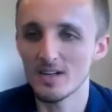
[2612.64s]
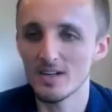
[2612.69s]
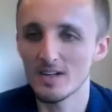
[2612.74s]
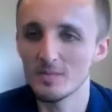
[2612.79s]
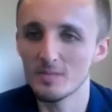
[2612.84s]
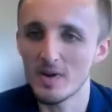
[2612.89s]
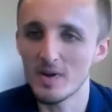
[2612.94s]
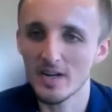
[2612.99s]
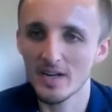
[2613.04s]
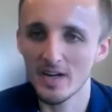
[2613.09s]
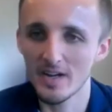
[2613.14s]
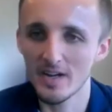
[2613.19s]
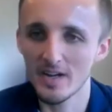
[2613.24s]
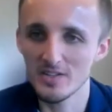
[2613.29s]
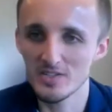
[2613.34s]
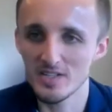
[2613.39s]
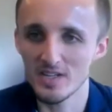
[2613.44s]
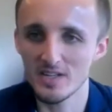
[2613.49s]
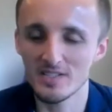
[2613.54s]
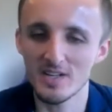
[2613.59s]
um, I kind of
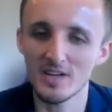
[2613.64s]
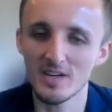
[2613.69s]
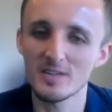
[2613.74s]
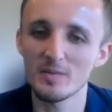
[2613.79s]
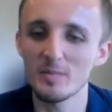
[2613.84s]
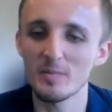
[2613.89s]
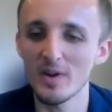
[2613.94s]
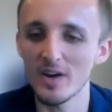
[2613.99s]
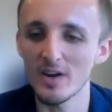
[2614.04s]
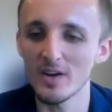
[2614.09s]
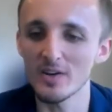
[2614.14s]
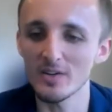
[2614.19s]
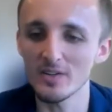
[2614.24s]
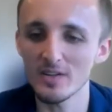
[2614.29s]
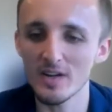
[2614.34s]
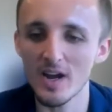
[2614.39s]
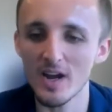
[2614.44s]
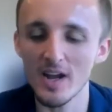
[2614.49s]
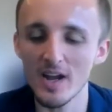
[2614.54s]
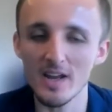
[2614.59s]
just had talked about
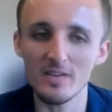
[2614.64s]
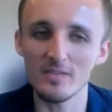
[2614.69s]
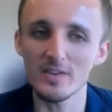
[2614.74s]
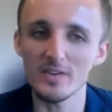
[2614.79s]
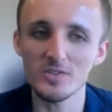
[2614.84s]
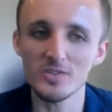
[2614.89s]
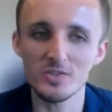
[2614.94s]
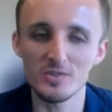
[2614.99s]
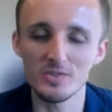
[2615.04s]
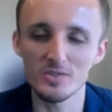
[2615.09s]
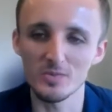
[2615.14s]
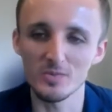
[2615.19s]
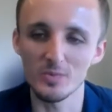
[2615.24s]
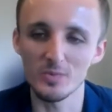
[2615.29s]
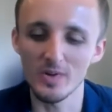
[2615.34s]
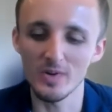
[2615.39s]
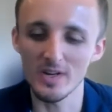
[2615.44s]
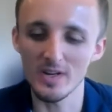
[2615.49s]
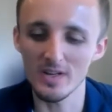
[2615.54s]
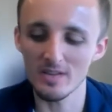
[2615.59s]
I have issues
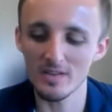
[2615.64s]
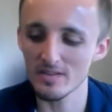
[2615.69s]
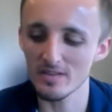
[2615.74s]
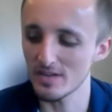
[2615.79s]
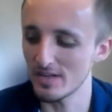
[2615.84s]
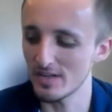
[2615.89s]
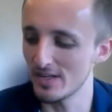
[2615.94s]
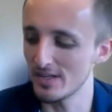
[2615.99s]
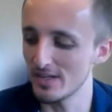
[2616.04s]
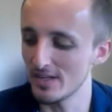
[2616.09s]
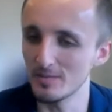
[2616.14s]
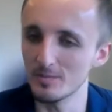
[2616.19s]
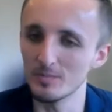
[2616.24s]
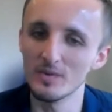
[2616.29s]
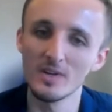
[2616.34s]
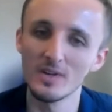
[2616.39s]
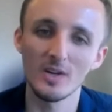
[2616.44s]
with, um,